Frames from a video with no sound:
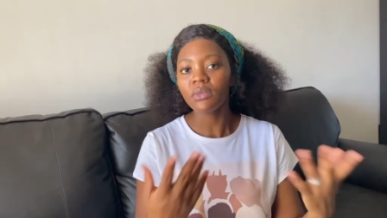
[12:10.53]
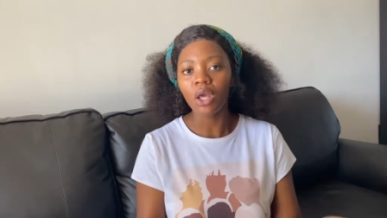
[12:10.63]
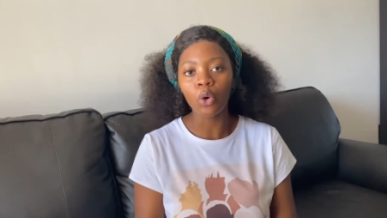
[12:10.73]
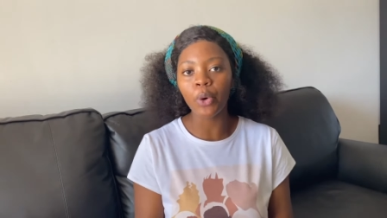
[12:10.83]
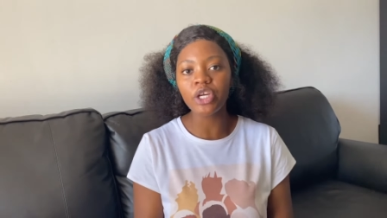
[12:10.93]

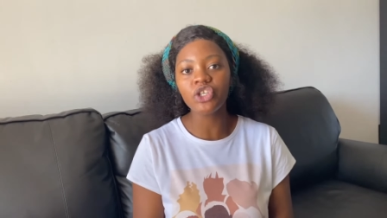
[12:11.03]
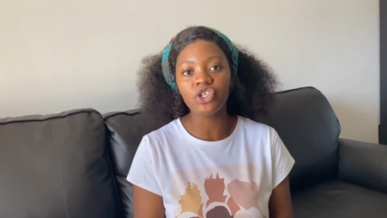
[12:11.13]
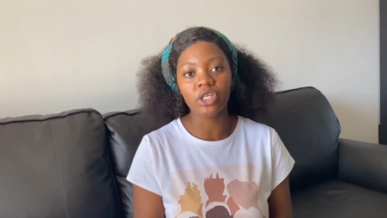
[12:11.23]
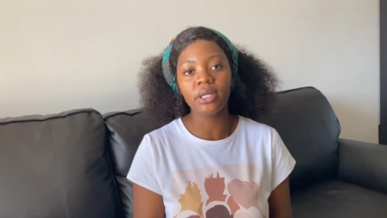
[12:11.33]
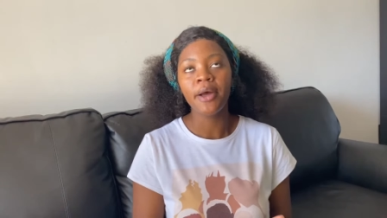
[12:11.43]
a
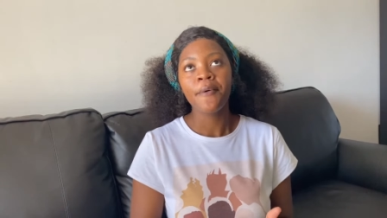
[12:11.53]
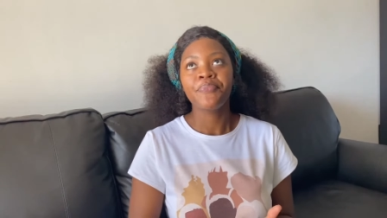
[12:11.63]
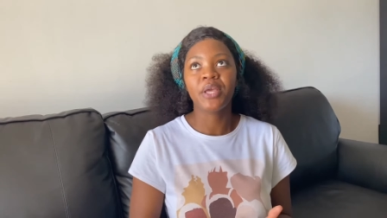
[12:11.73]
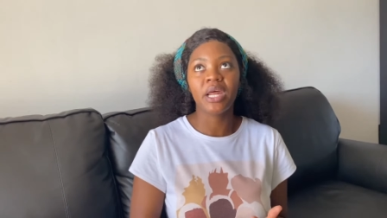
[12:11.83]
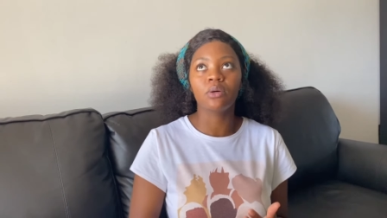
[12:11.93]
question,
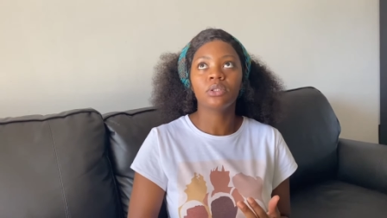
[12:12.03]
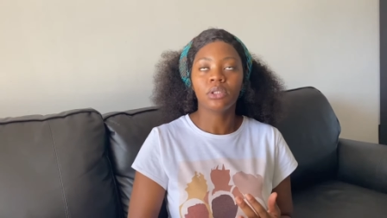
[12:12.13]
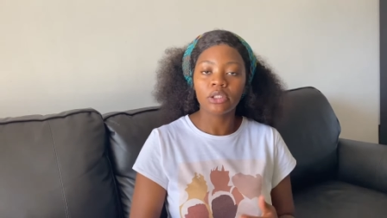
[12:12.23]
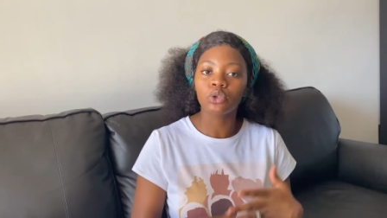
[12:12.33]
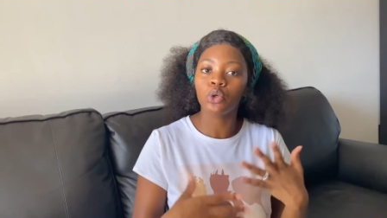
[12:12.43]
then I would
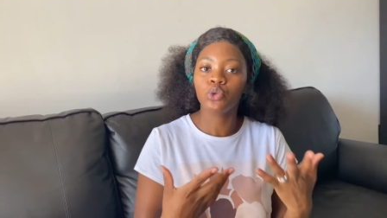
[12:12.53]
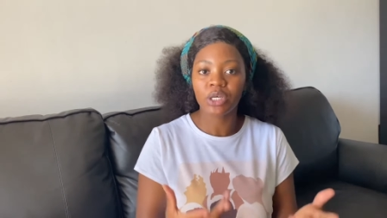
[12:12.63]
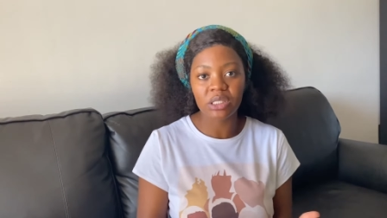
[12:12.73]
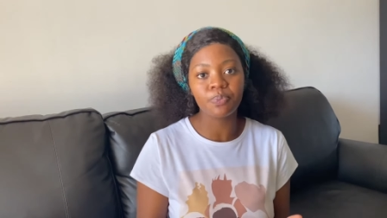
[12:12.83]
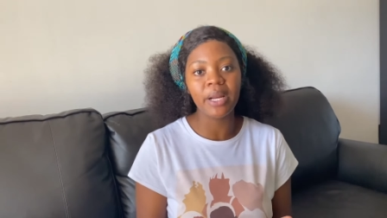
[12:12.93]
I'd go to
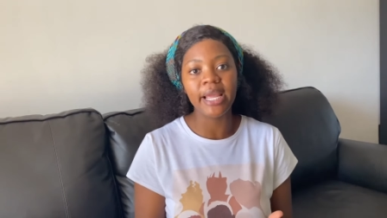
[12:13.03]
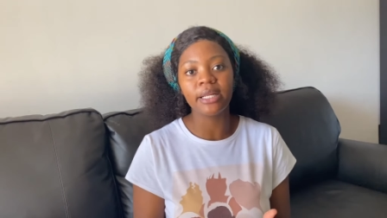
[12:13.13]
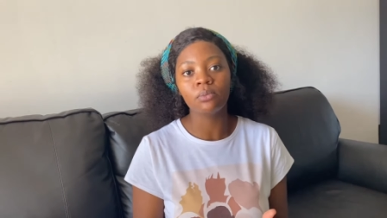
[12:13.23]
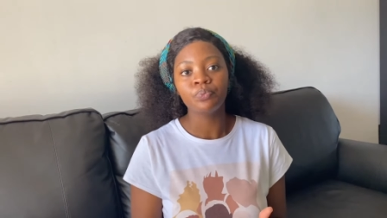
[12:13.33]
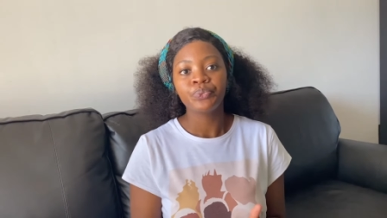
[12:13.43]
explain